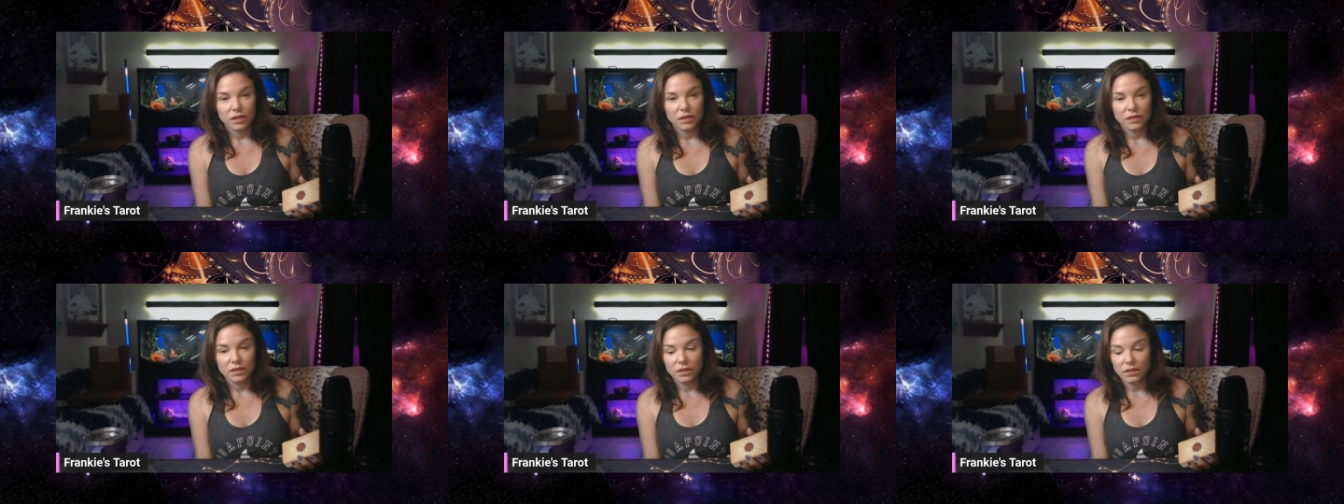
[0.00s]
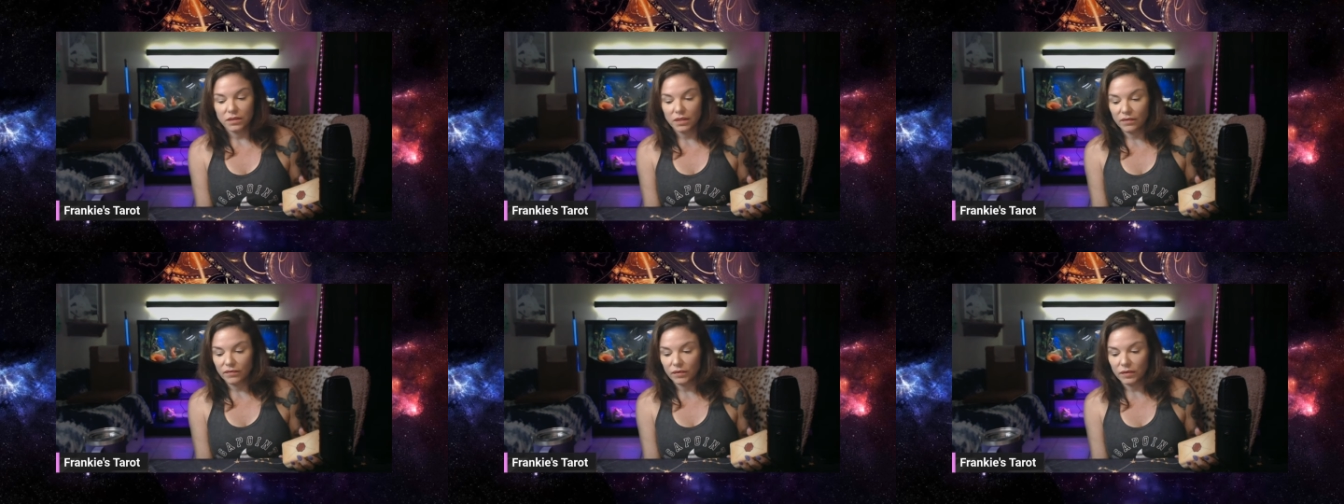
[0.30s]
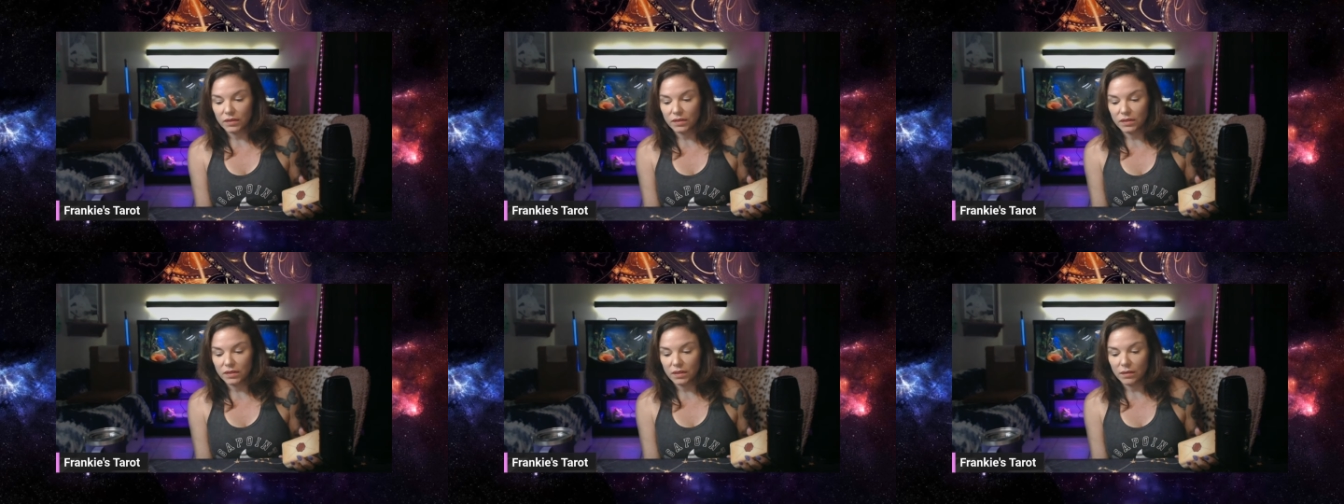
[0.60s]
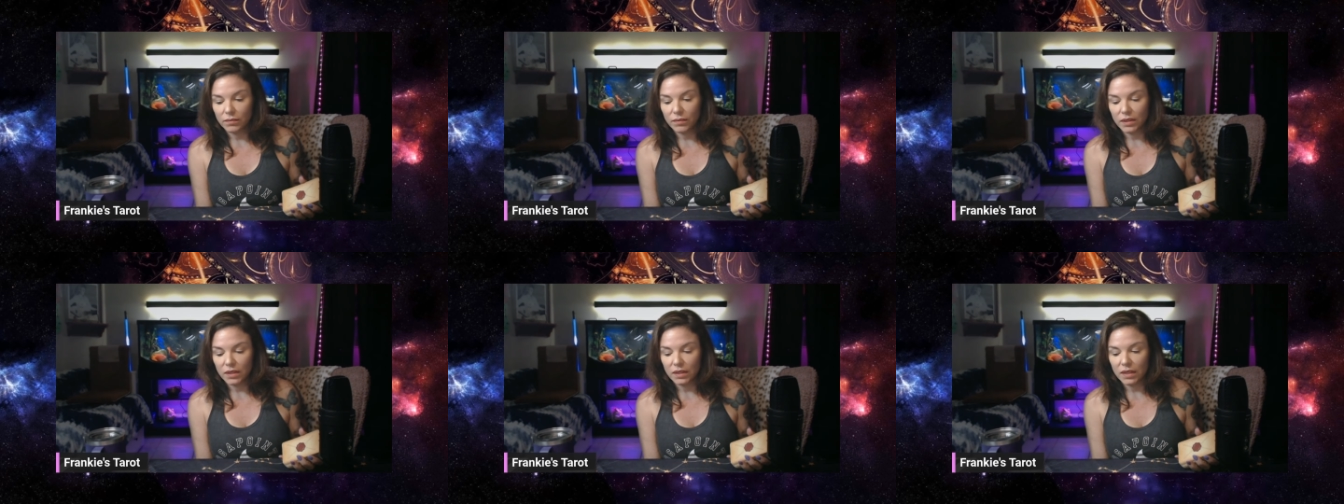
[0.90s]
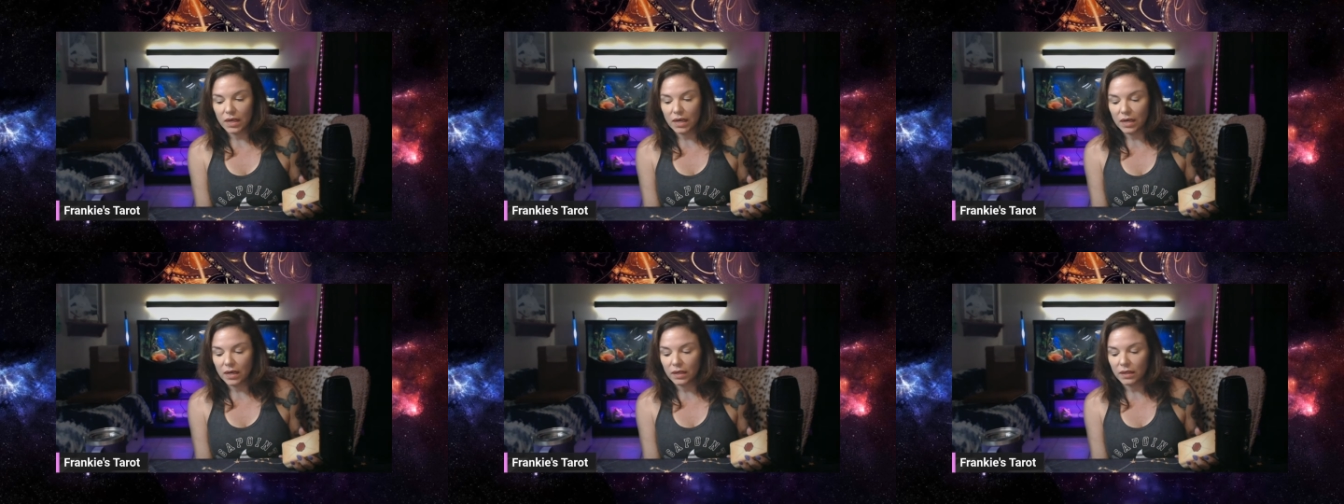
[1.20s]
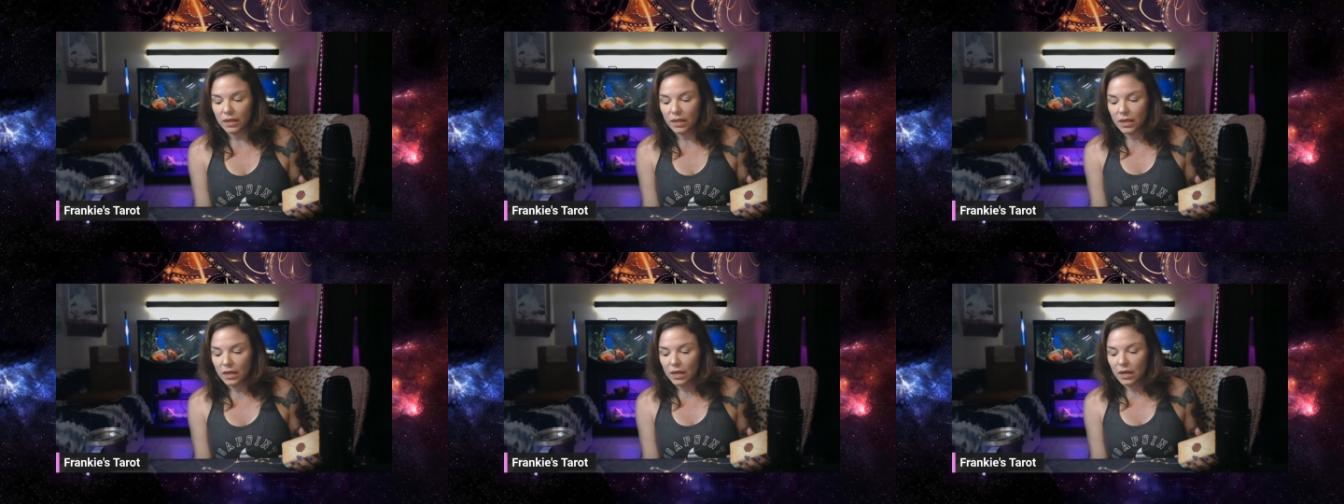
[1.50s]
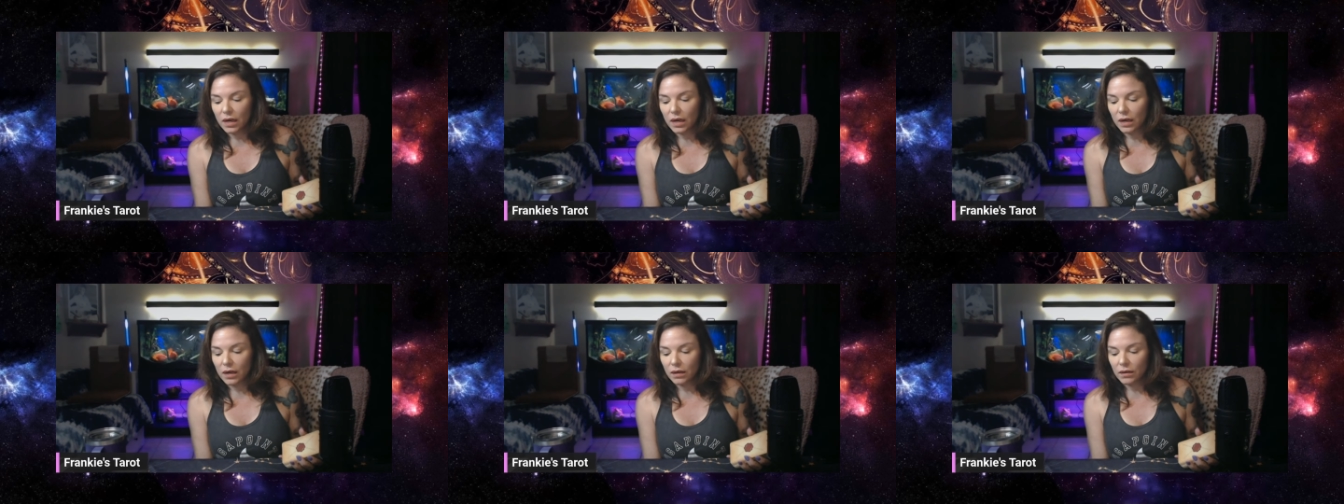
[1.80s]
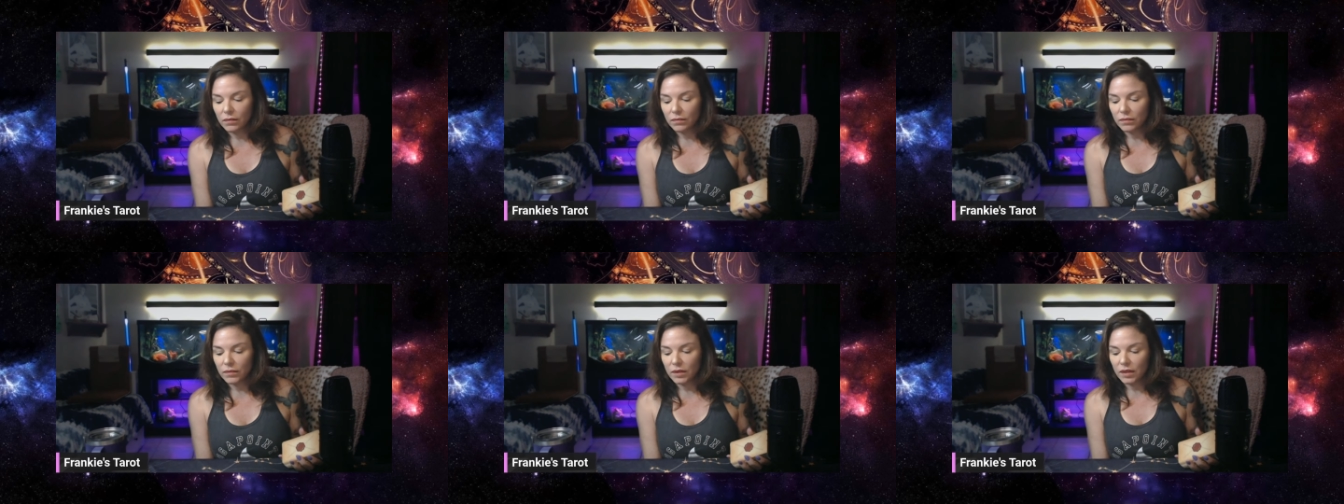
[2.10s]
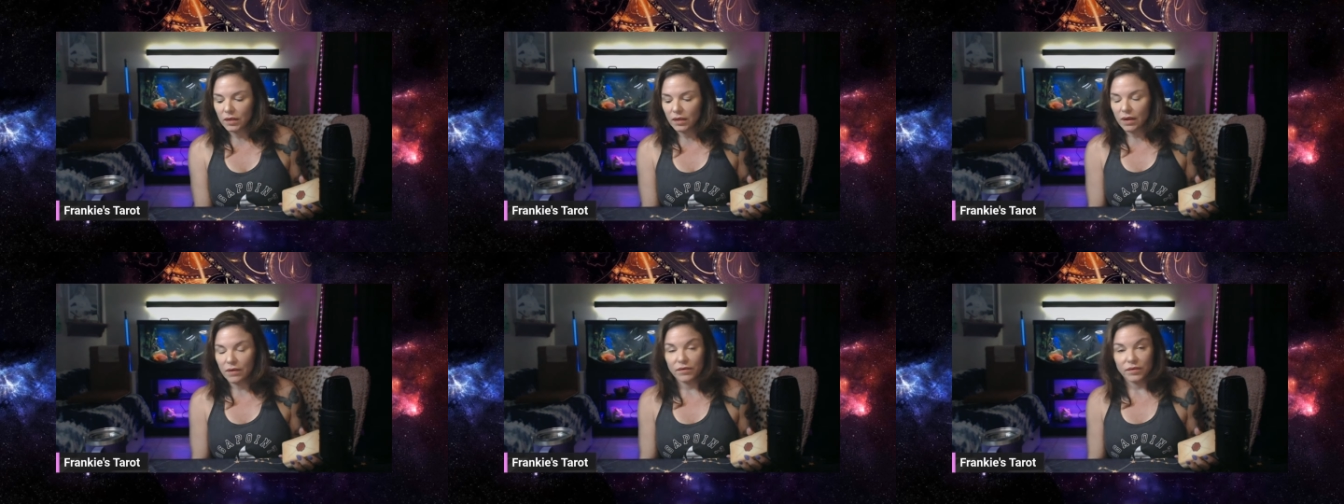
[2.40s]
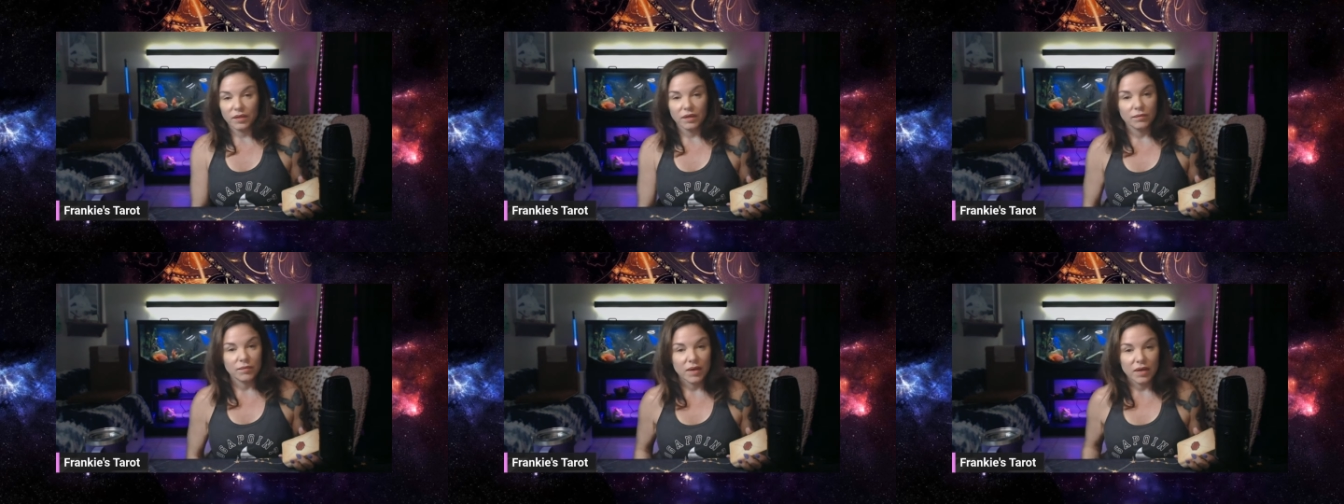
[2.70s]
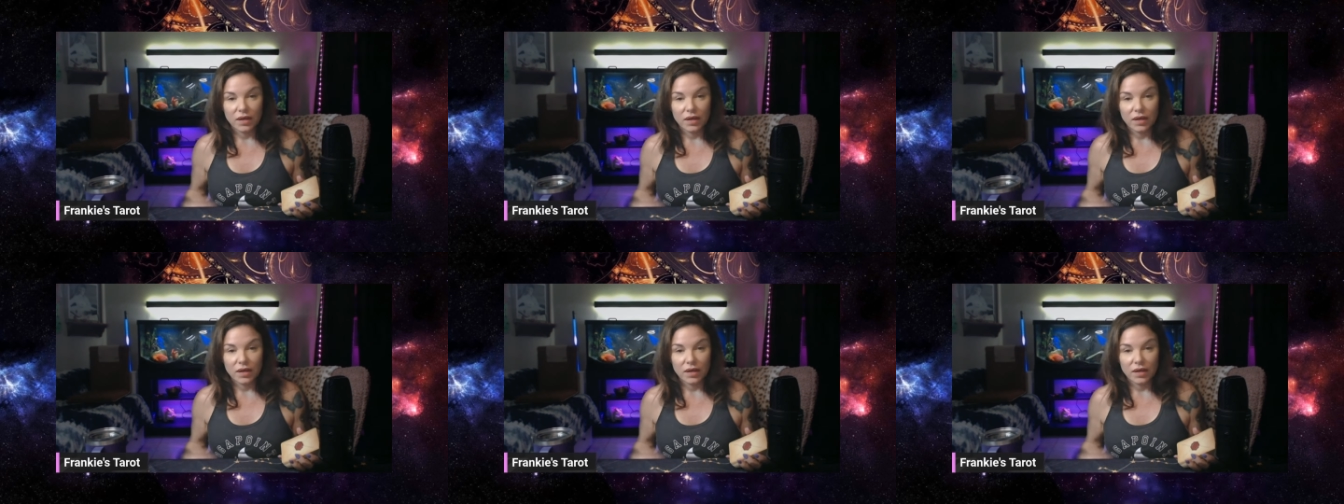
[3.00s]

This is definitely somebody that everything